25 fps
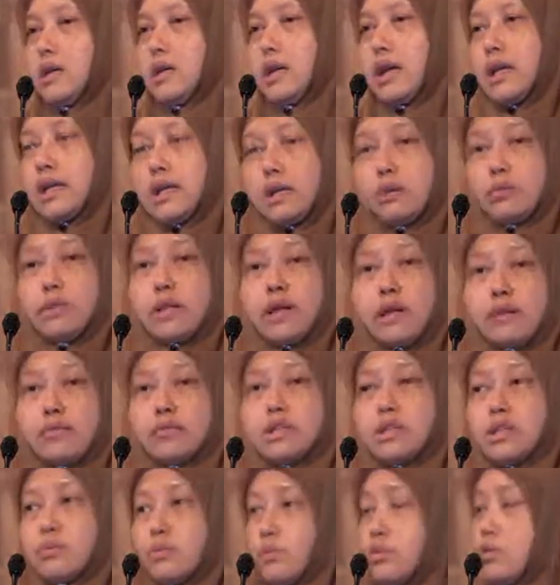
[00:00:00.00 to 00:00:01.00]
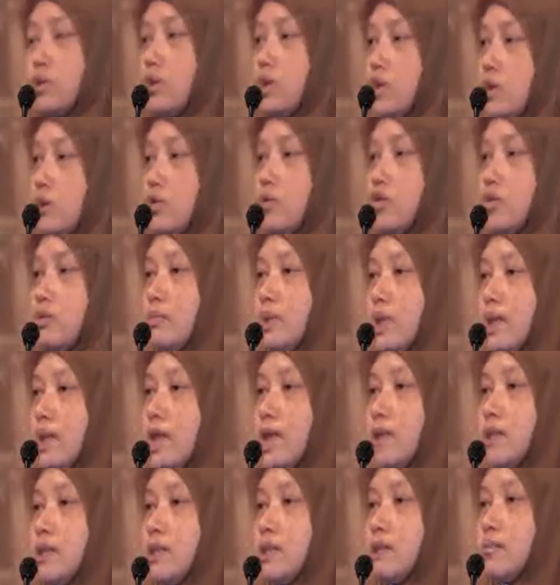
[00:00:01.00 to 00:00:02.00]
and they will have dispute resolution
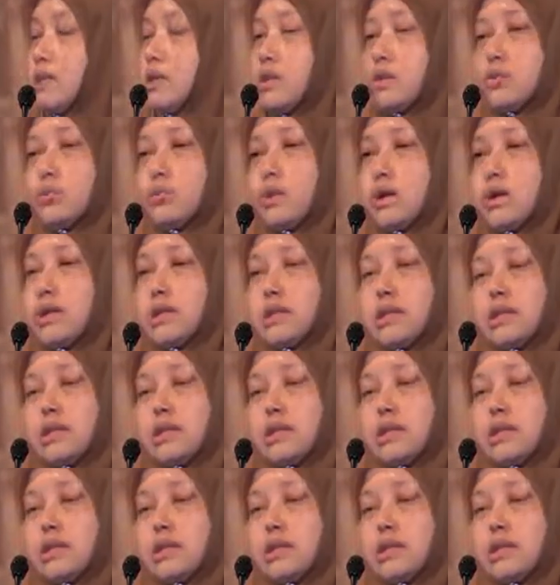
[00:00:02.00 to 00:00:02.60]
mechanisms as well.